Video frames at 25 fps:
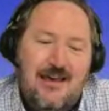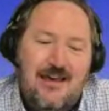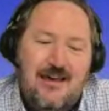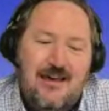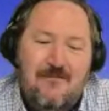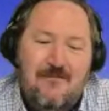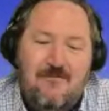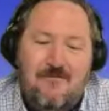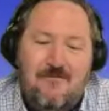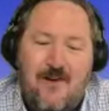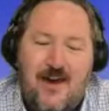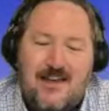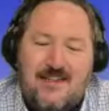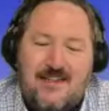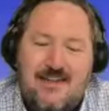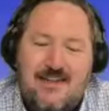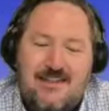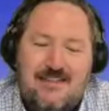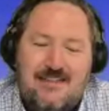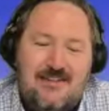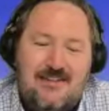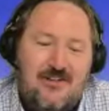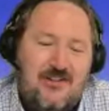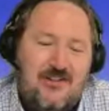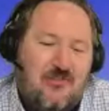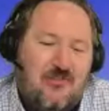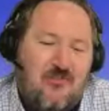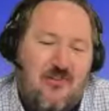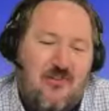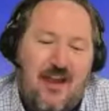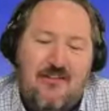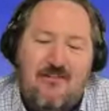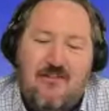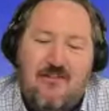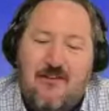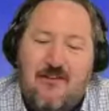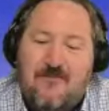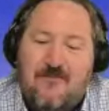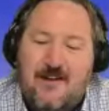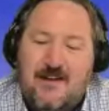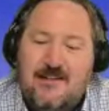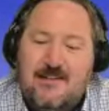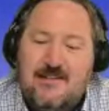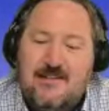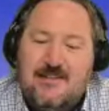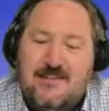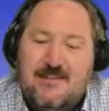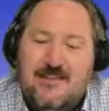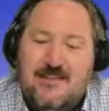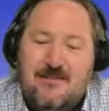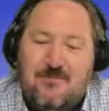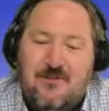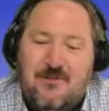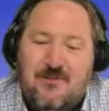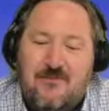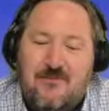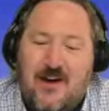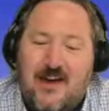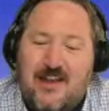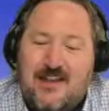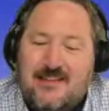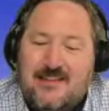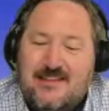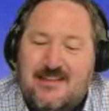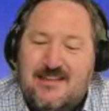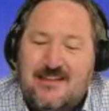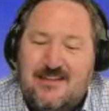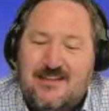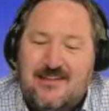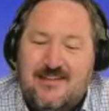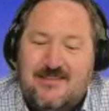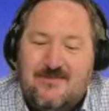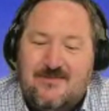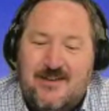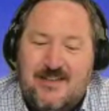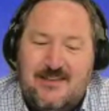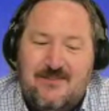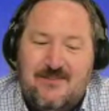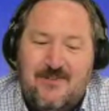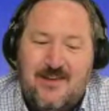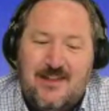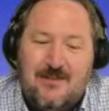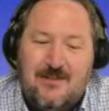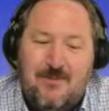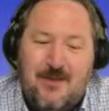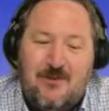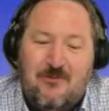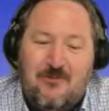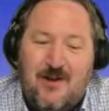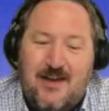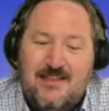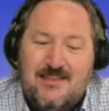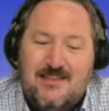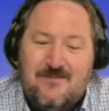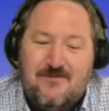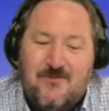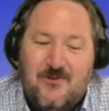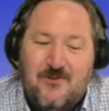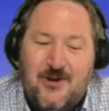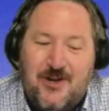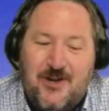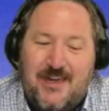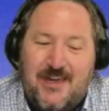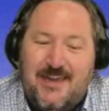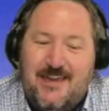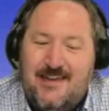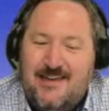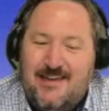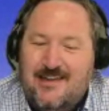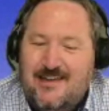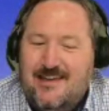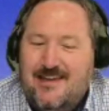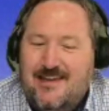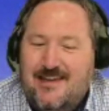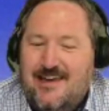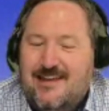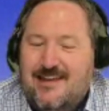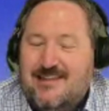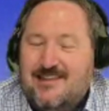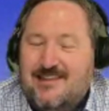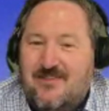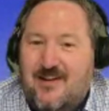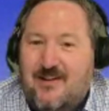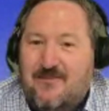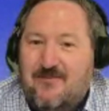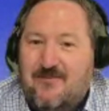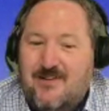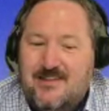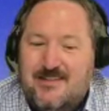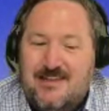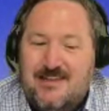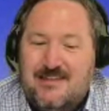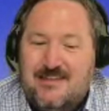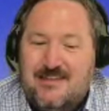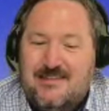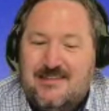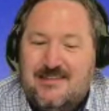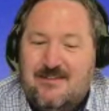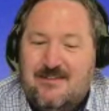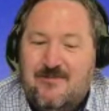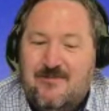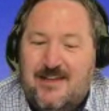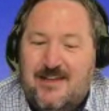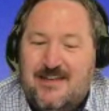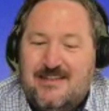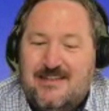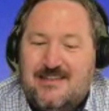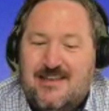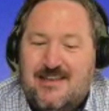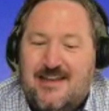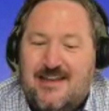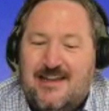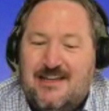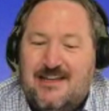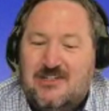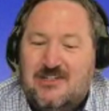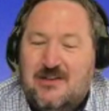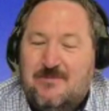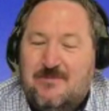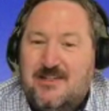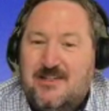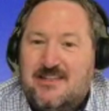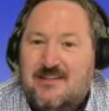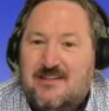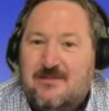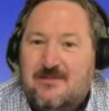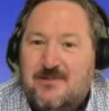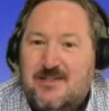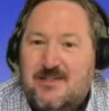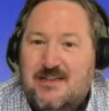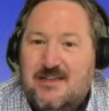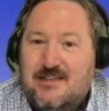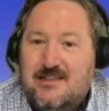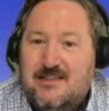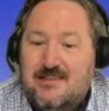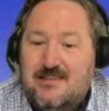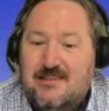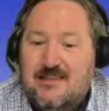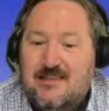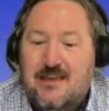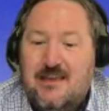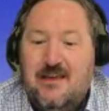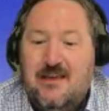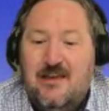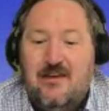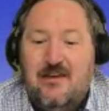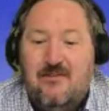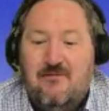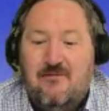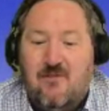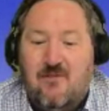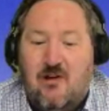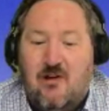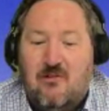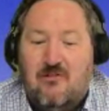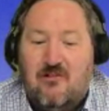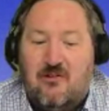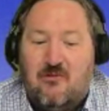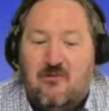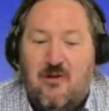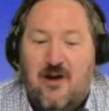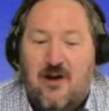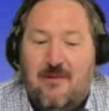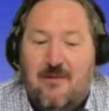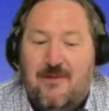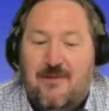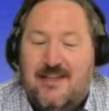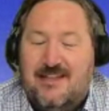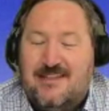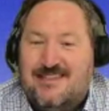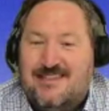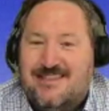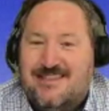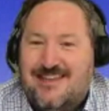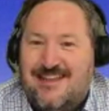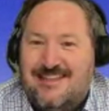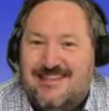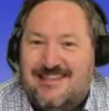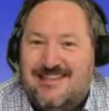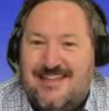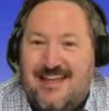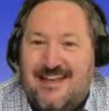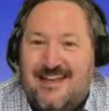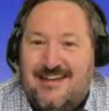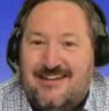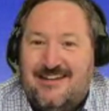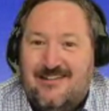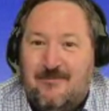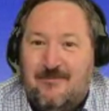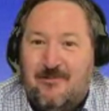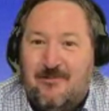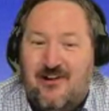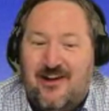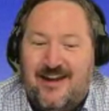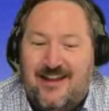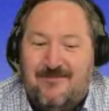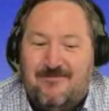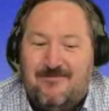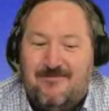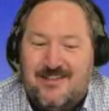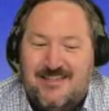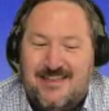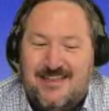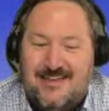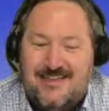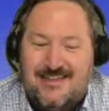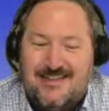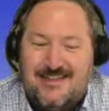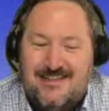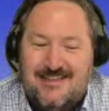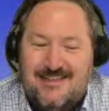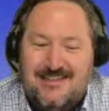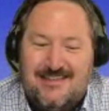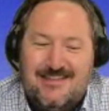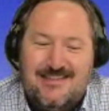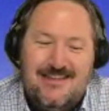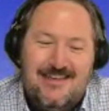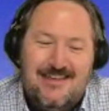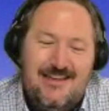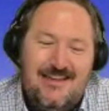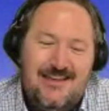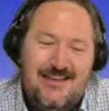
Fact sheets are a great reference that providers can use when developing ways of working and as references when designing job descriptions, role requirements, and standard operating procedures.